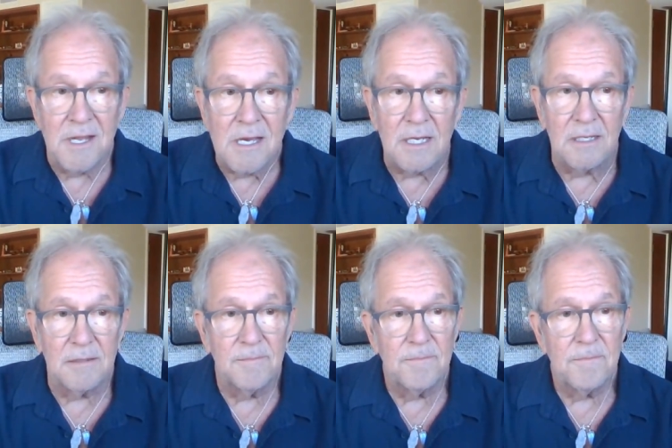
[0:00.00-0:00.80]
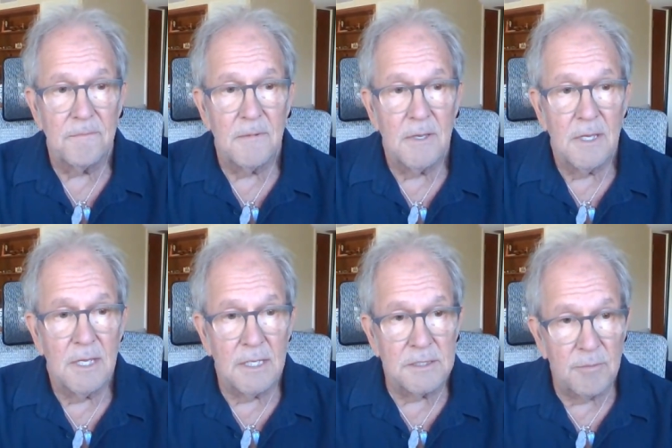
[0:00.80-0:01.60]
not.
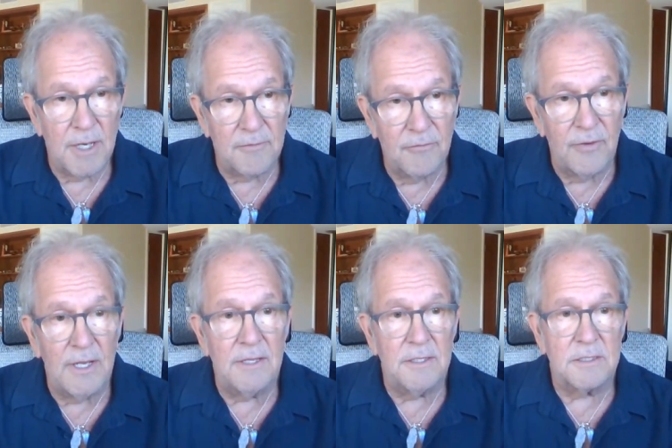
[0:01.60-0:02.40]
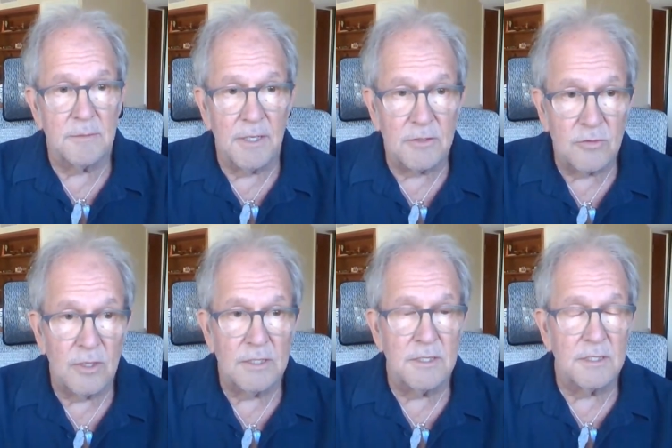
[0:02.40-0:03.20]
It's about faith, it's about
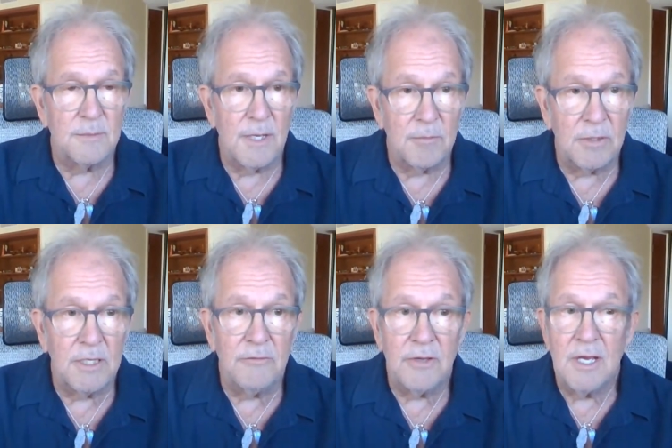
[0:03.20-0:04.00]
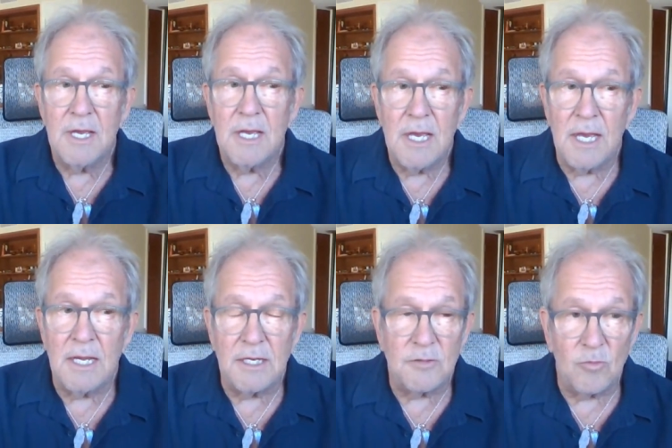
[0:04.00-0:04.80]
trust, it's about belief, and
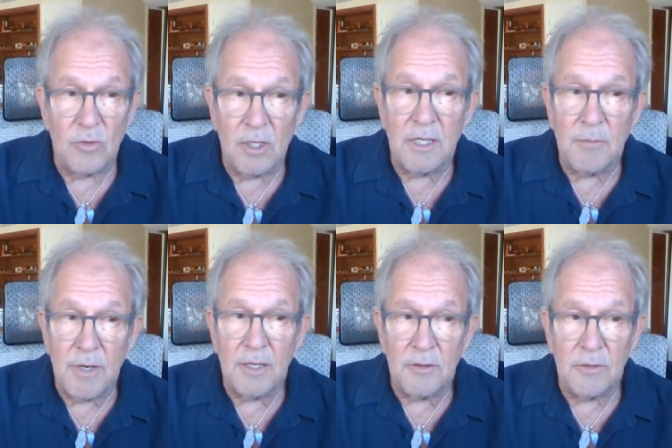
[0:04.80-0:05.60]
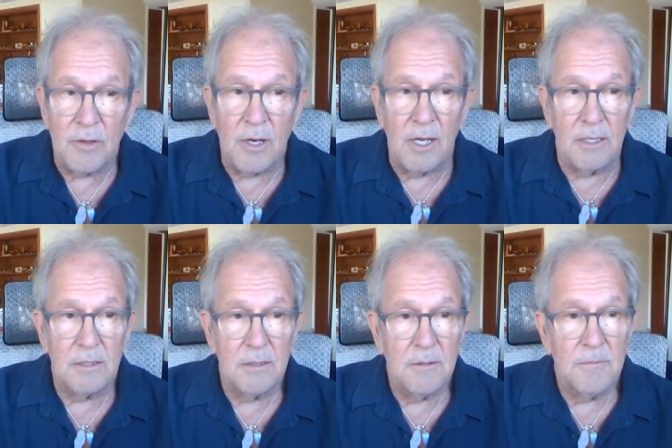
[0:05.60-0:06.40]
it's really about your thought.
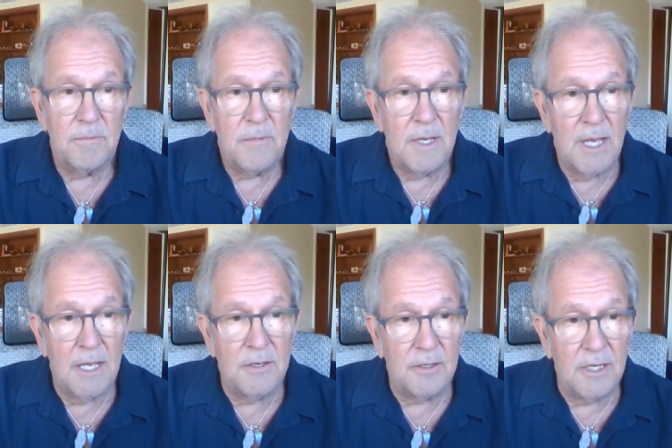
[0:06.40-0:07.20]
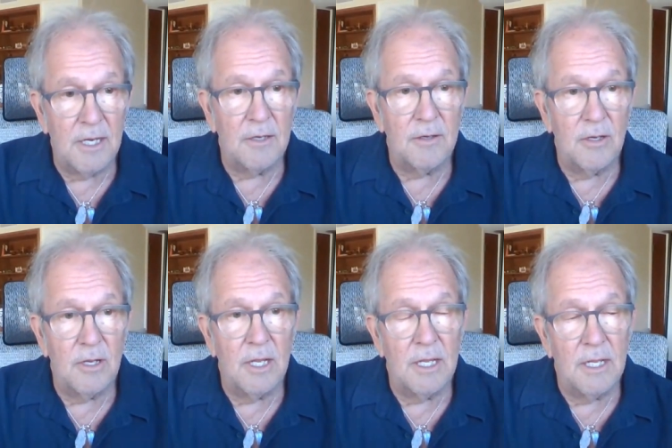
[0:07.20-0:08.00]
And
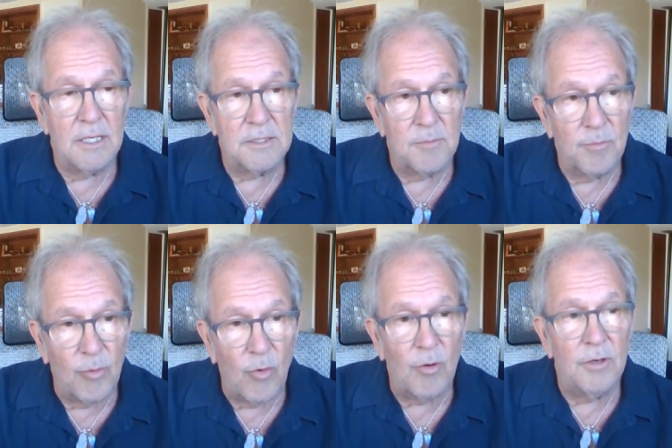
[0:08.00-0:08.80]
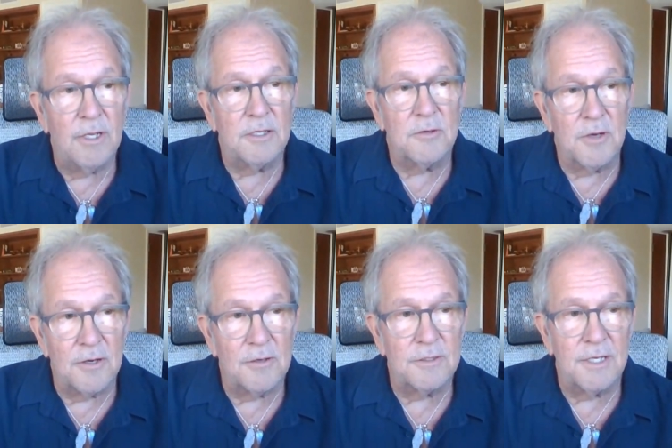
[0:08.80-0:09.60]
it's important that you
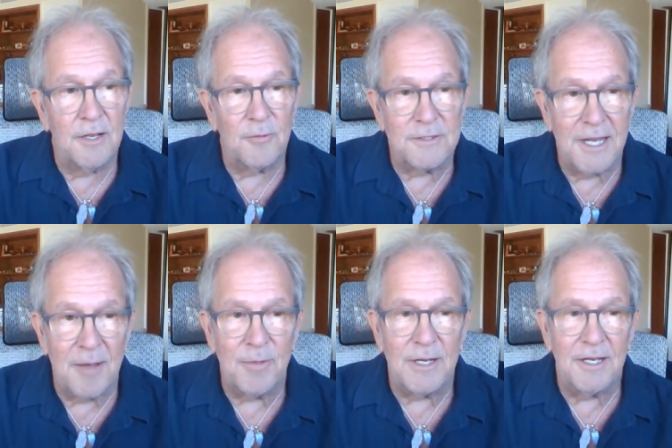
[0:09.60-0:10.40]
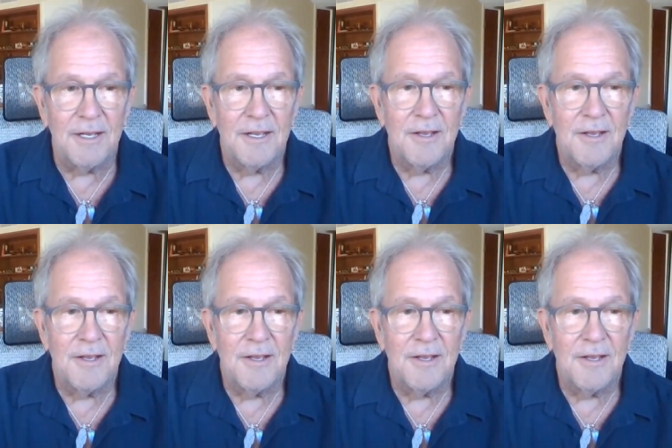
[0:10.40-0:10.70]
understand what's happening